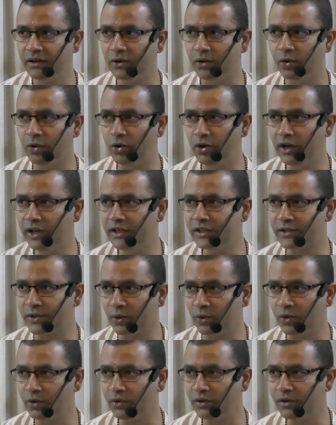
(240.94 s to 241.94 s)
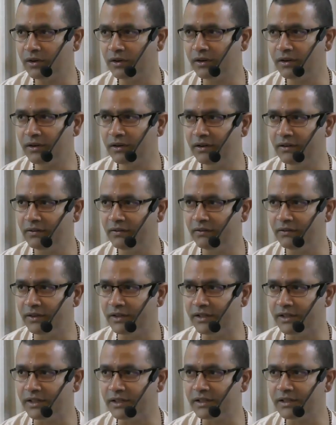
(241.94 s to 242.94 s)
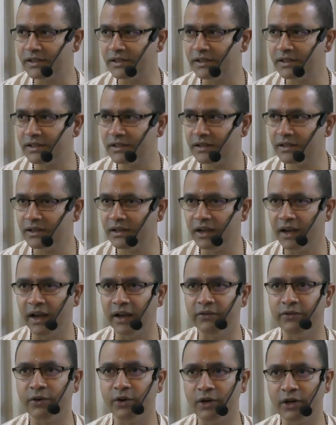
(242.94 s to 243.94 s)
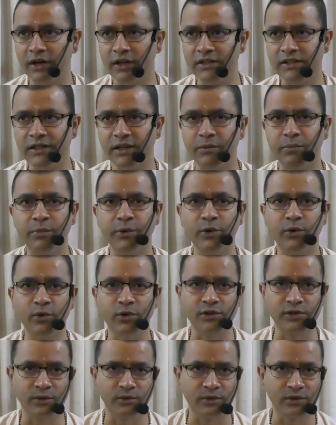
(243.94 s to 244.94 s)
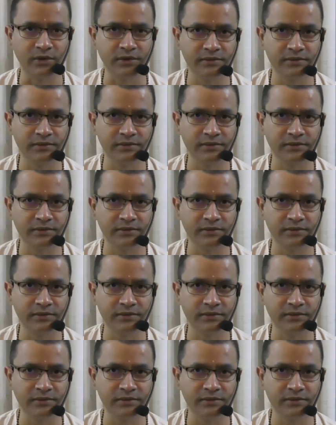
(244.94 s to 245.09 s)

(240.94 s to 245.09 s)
only sound which is effortless and pure sound.